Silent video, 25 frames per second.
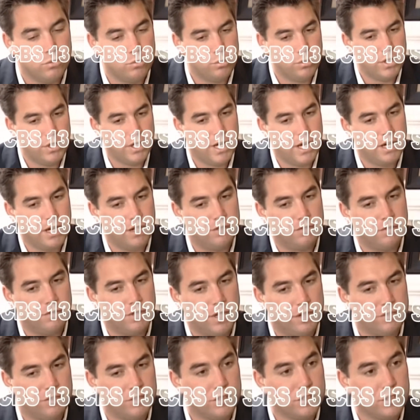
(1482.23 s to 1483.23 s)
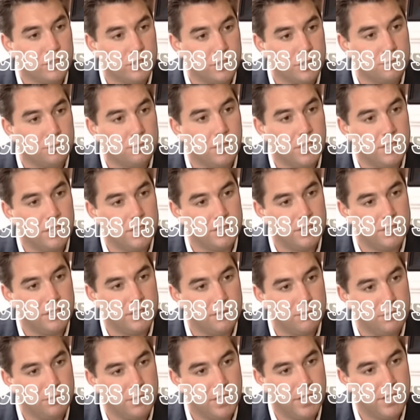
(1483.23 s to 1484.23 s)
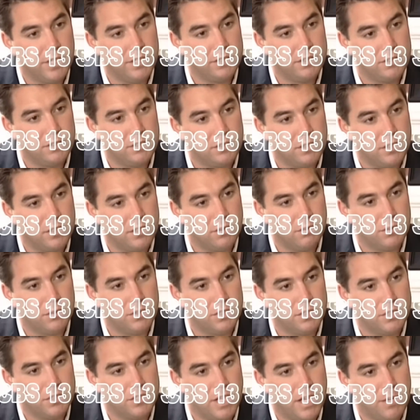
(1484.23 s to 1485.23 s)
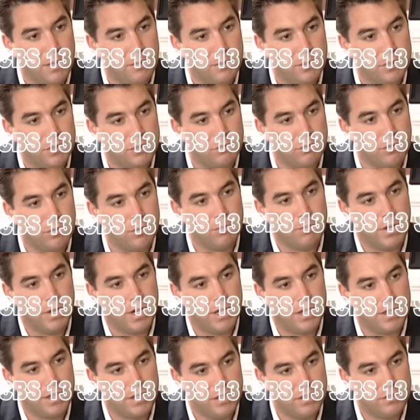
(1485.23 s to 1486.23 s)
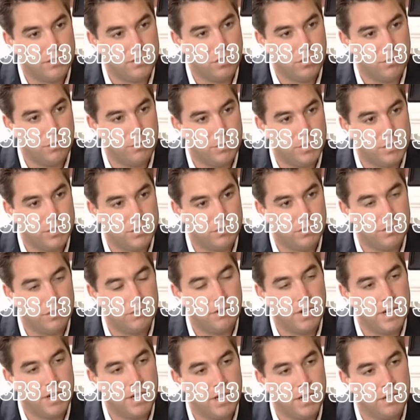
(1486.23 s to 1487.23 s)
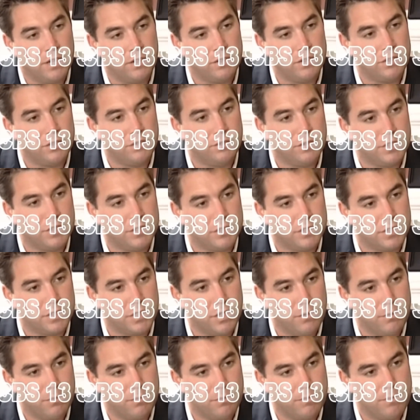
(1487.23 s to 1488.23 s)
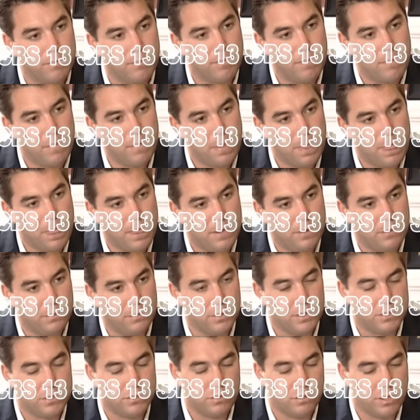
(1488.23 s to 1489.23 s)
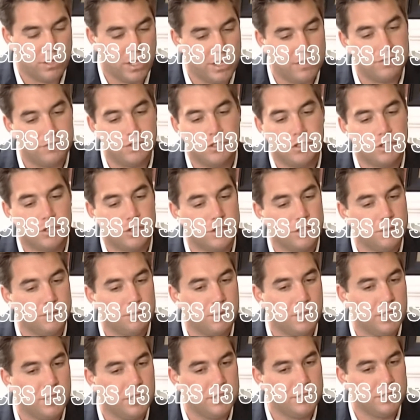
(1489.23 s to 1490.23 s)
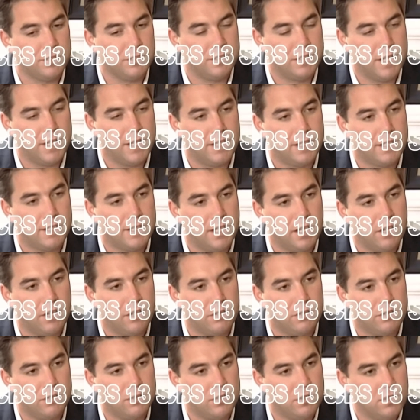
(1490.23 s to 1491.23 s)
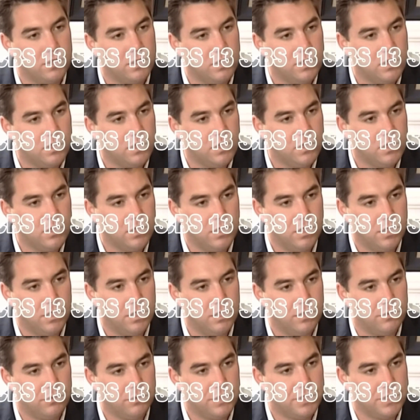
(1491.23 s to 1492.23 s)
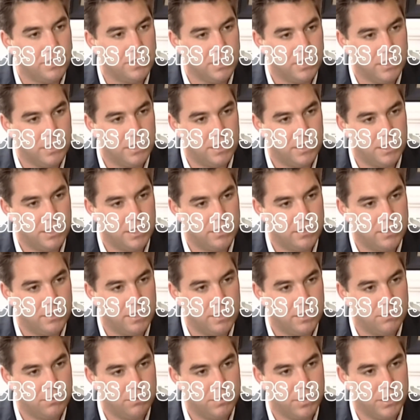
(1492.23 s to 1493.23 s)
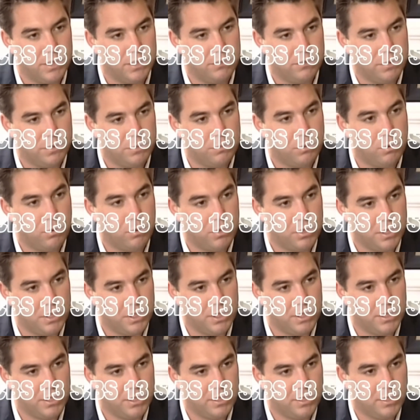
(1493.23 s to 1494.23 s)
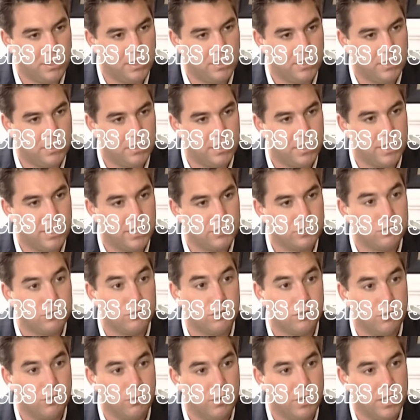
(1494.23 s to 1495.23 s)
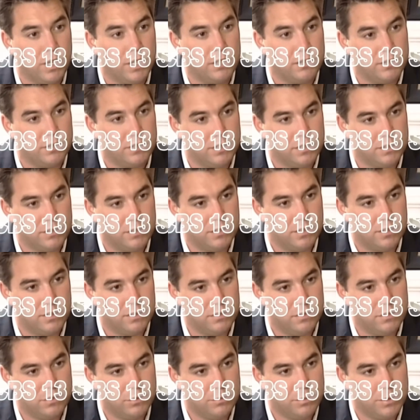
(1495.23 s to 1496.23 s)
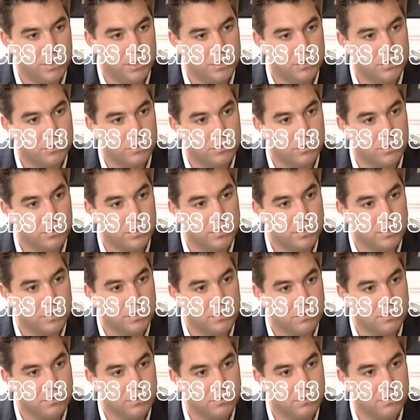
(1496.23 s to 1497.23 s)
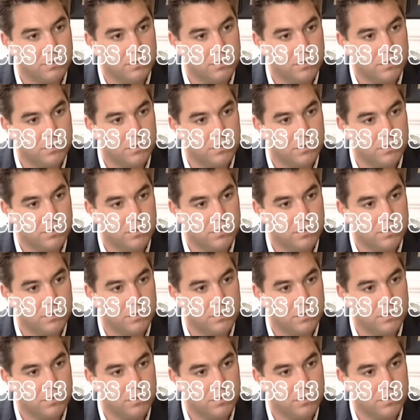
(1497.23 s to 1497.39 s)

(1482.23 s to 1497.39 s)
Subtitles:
We have life insurance policies in place that were established when we bought this home that you're in right now 2 years ago. There was no life insurance policy taken out recently, as has been reported in the National Enquirer, the dubious source of